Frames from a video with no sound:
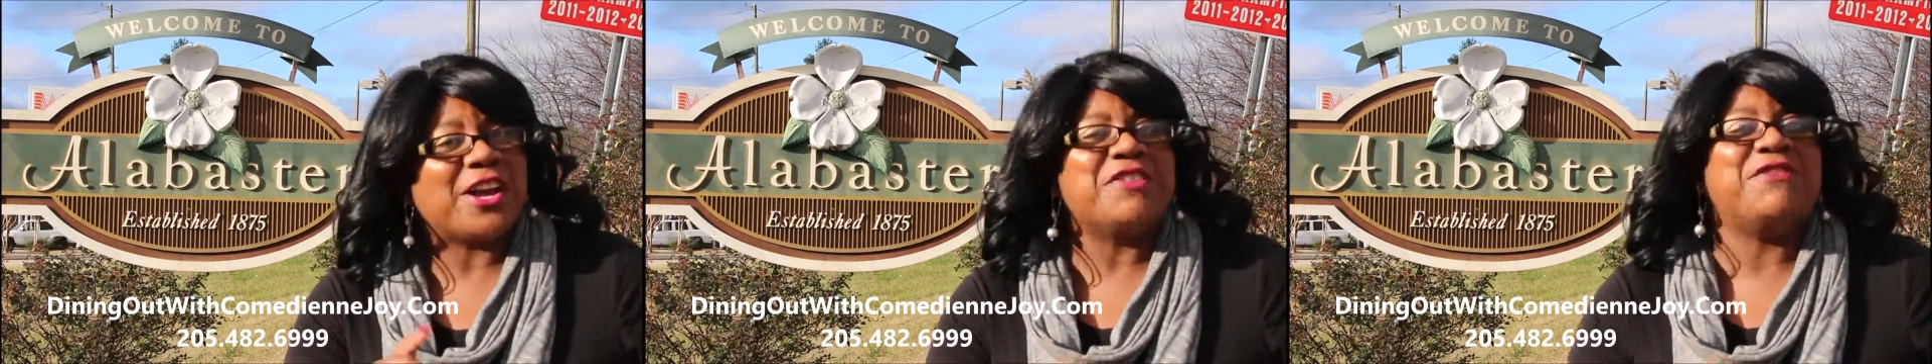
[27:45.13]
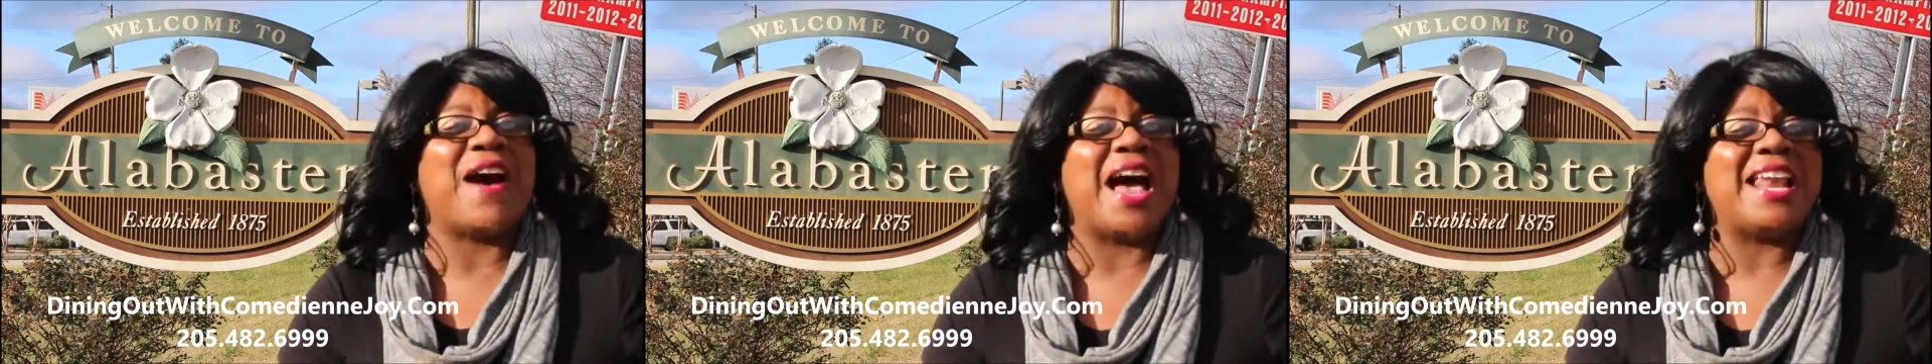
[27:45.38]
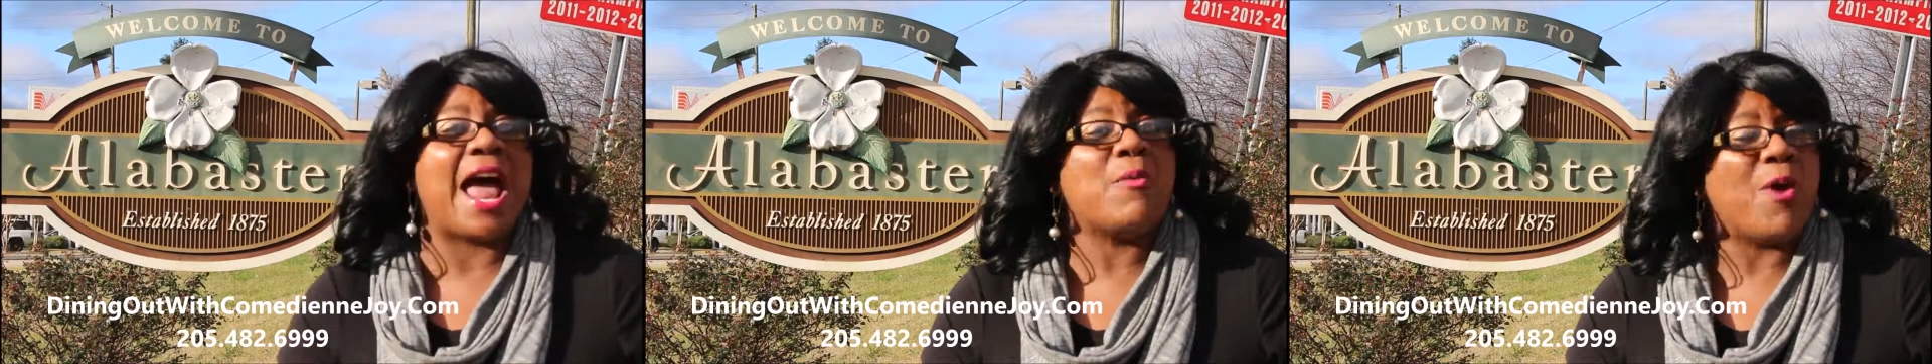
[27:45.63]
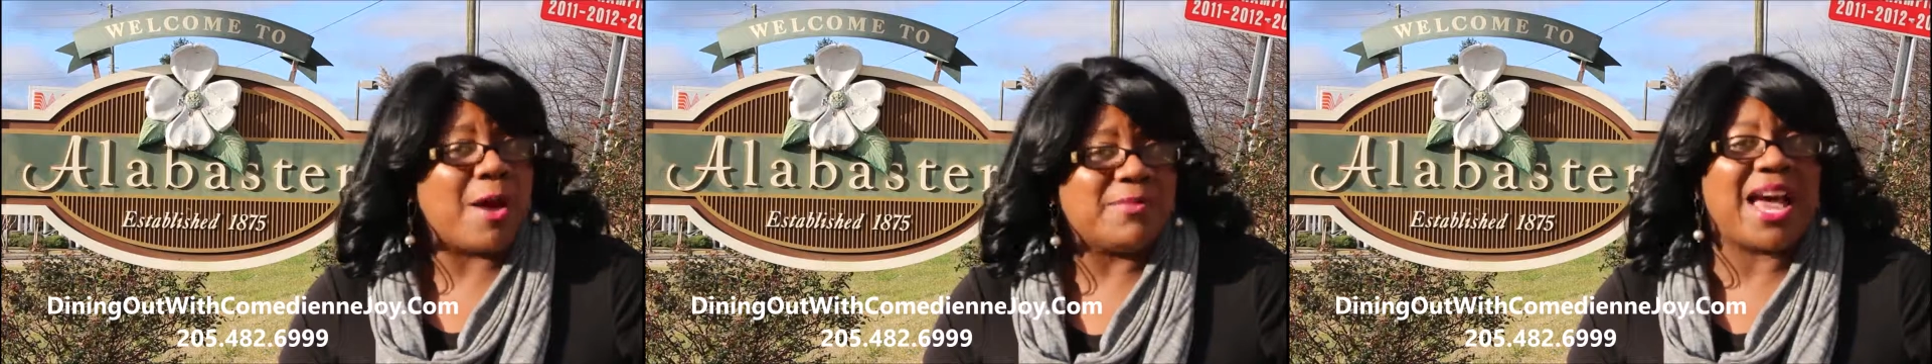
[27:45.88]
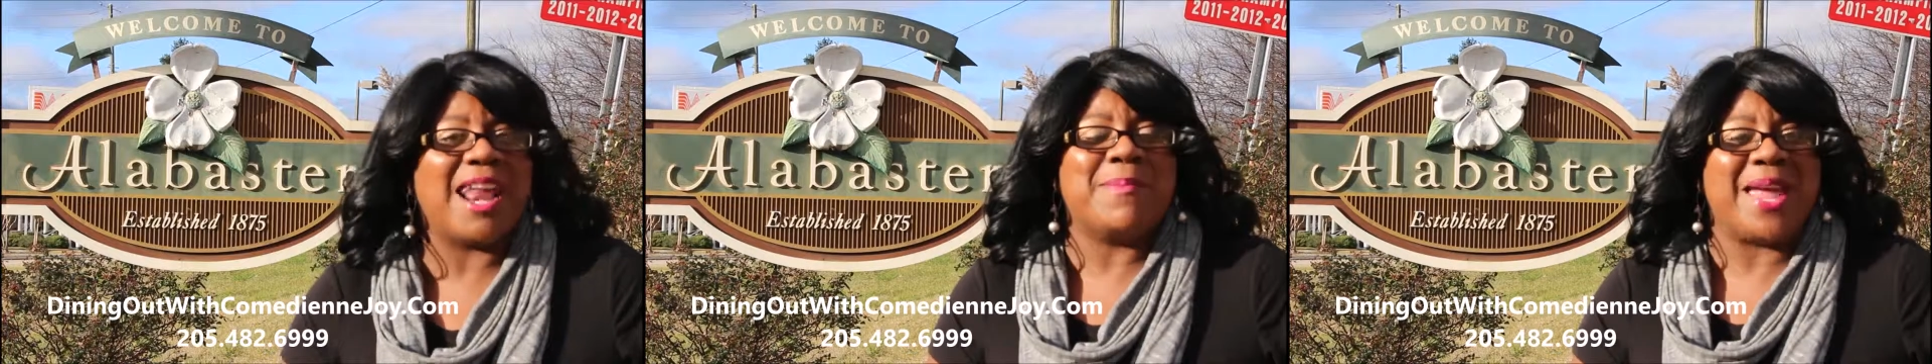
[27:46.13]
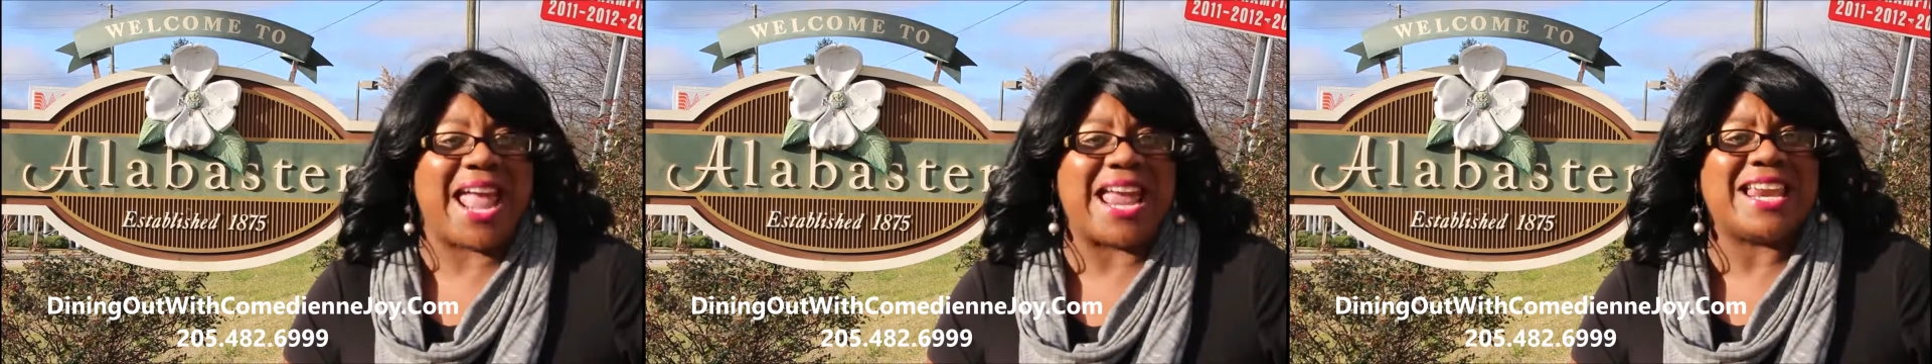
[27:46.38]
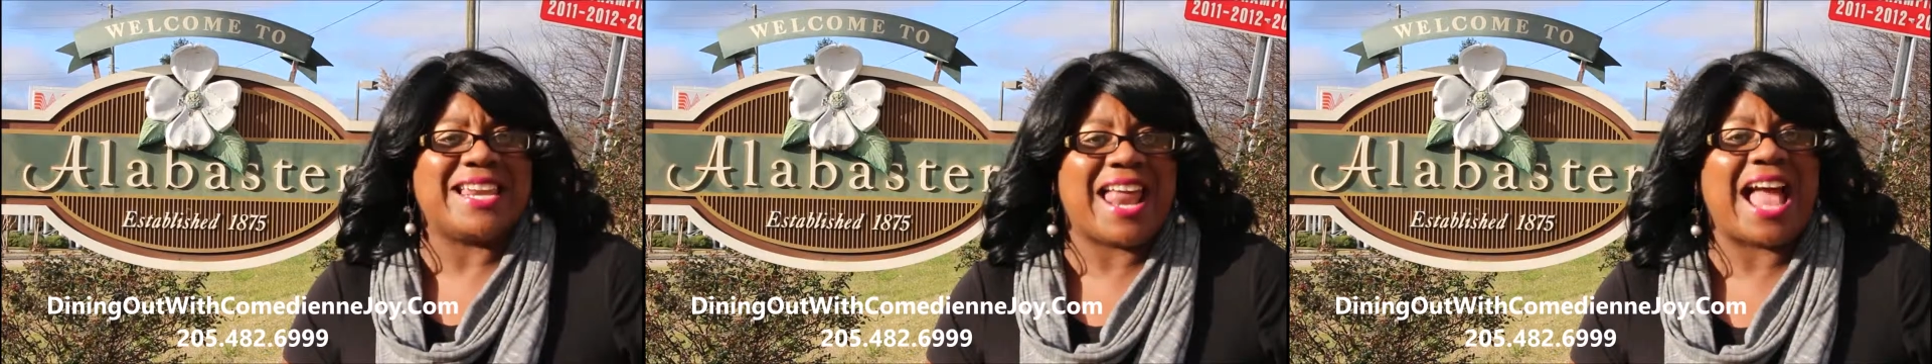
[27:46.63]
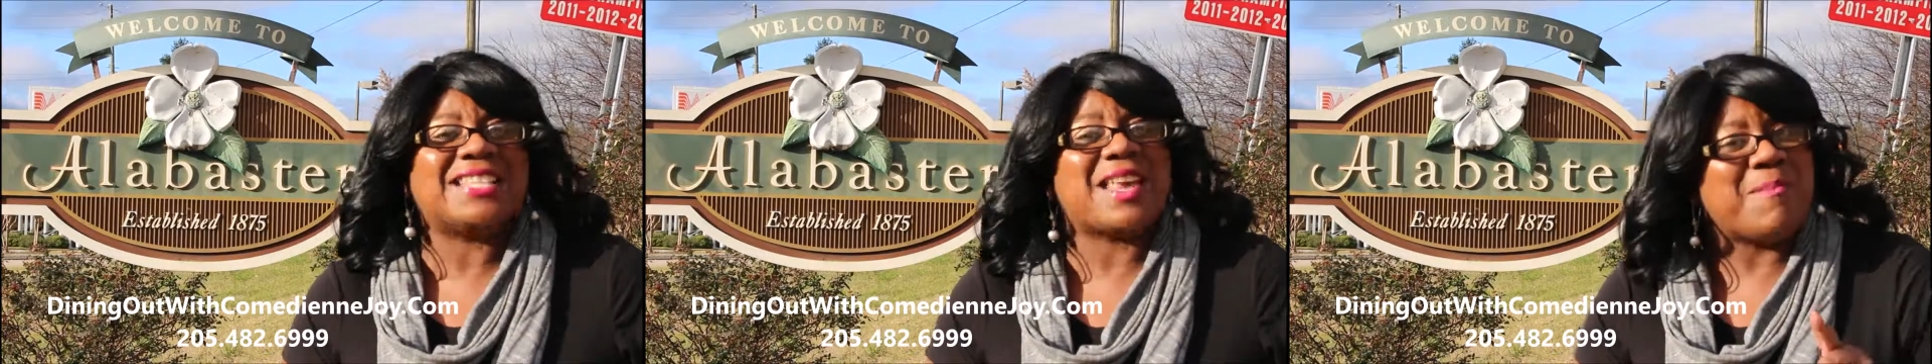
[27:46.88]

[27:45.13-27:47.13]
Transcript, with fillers: can find out what I'm going to be eating next,